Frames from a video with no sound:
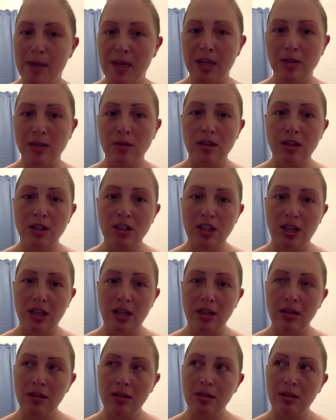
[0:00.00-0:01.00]
begins with a
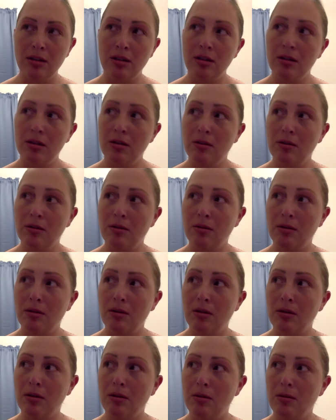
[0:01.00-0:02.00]
G.
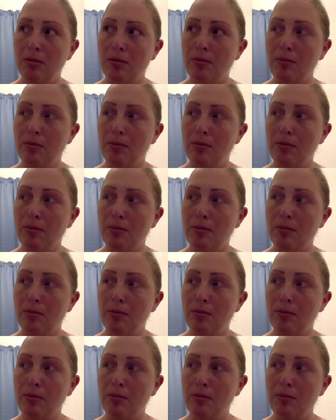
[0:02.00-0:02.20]
Mm, dear